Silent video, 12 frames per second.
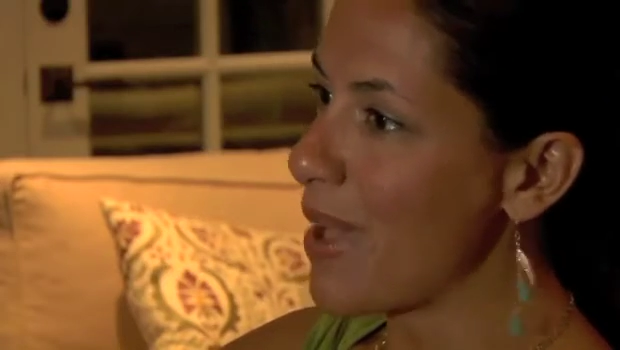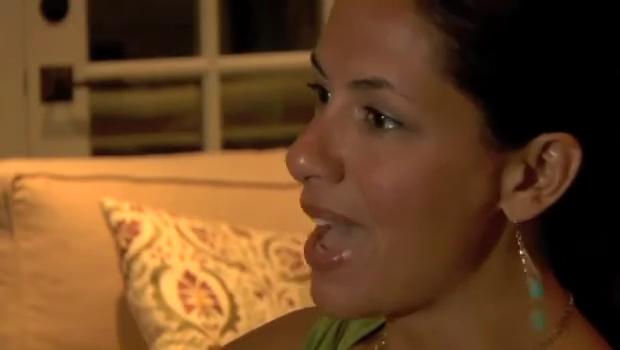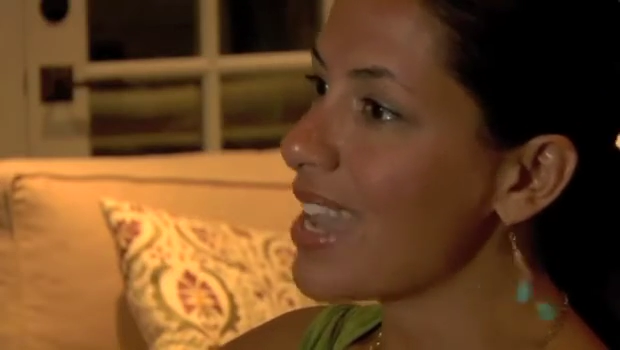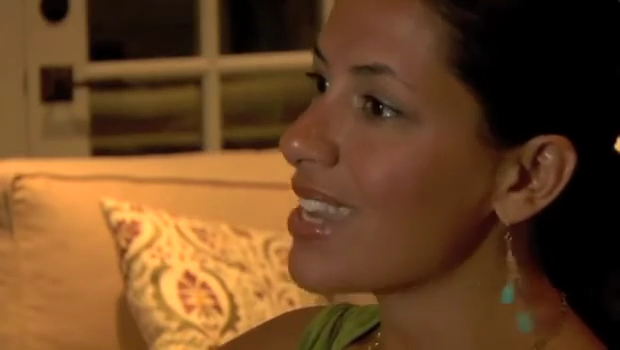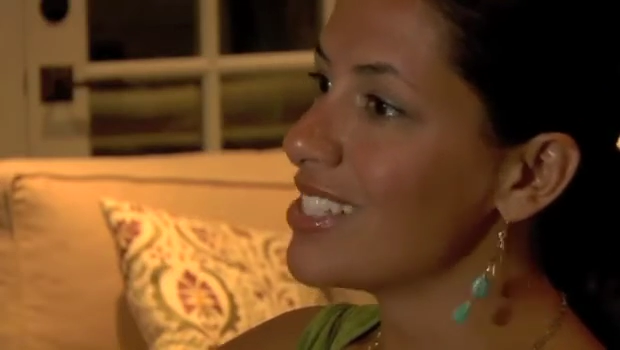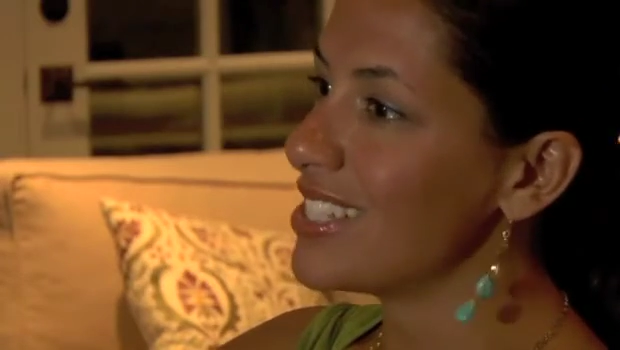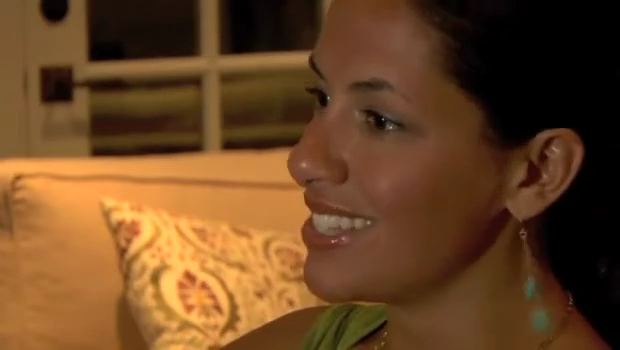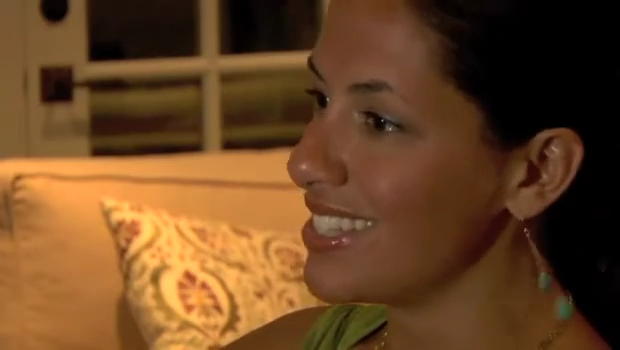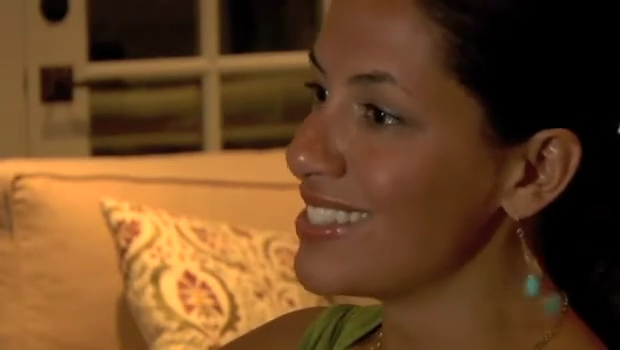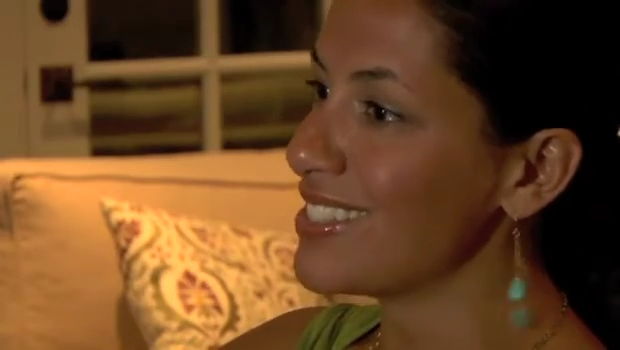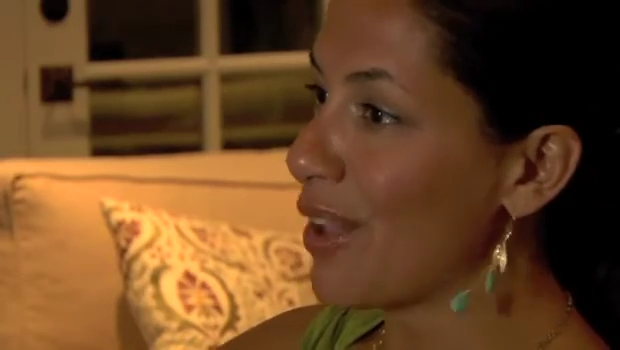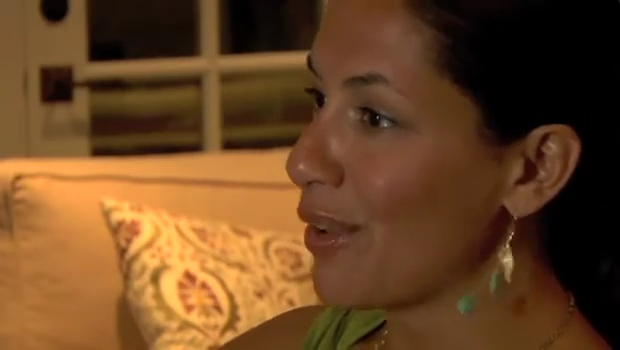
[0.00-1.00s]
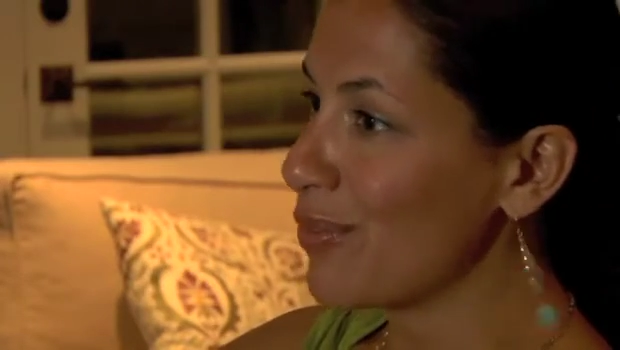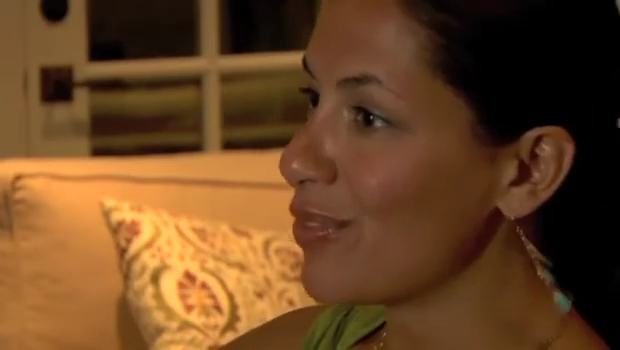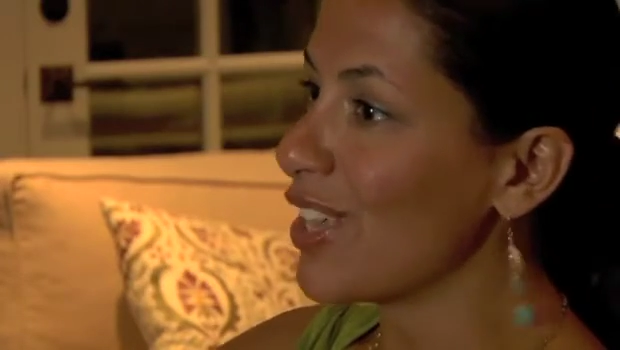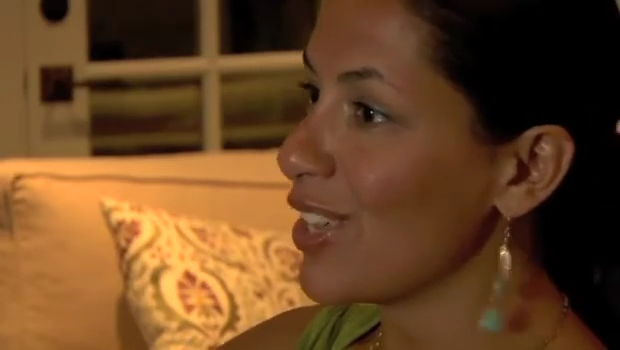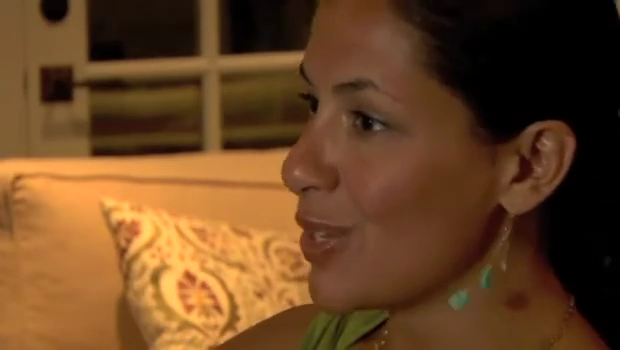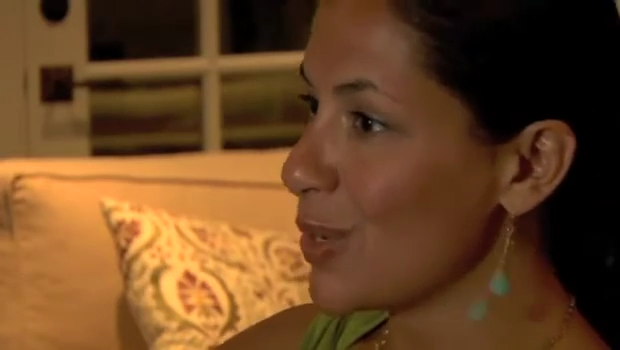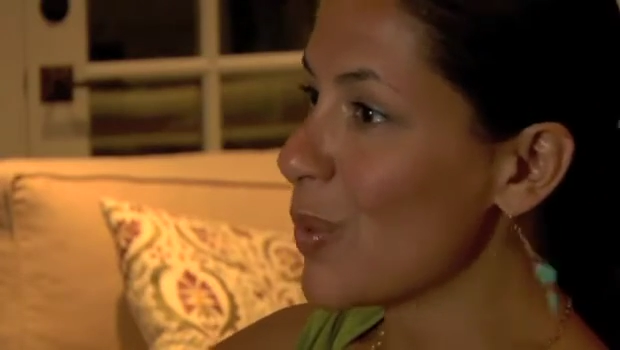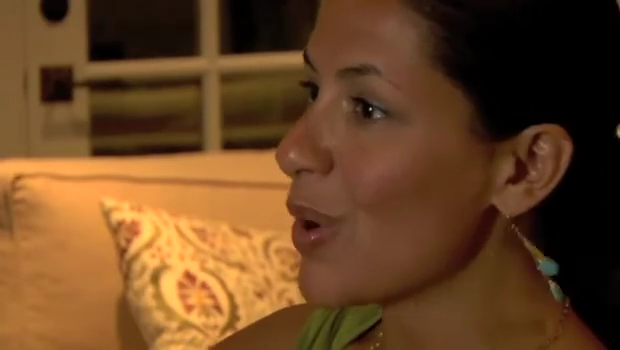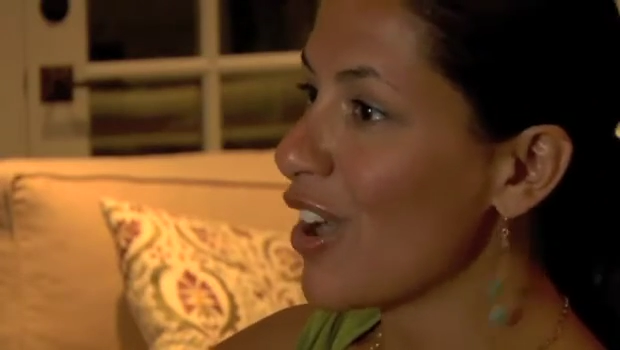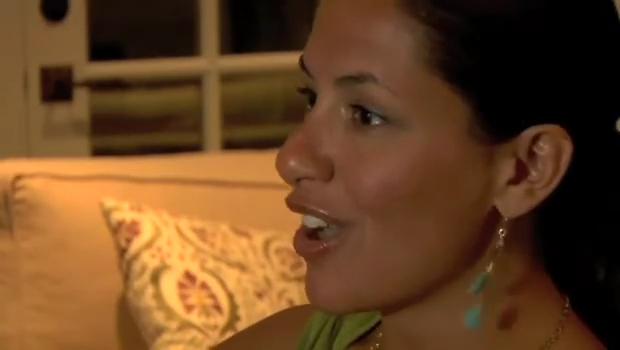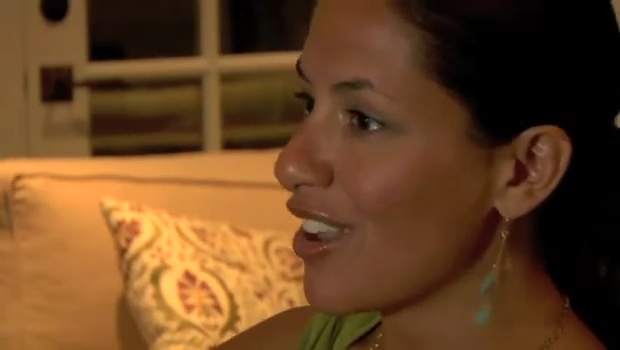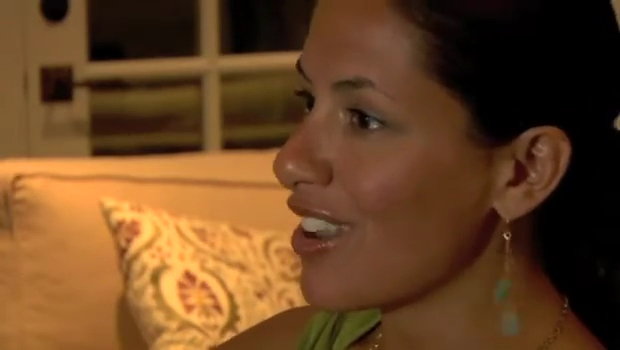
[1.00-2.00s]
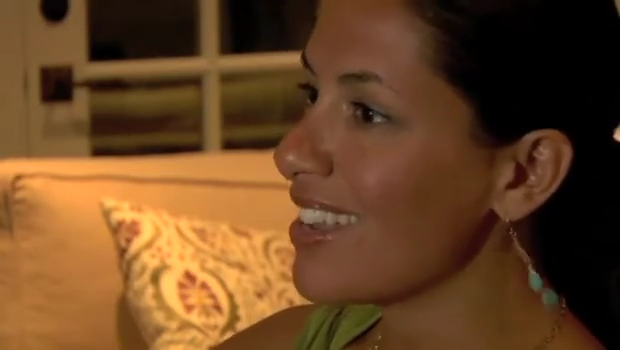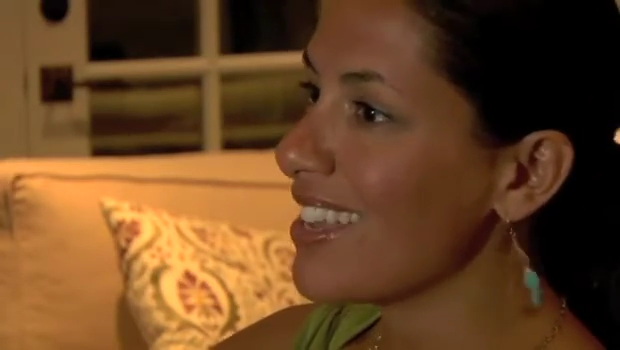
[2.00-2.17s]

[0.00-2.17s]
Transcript: back to the self that you were.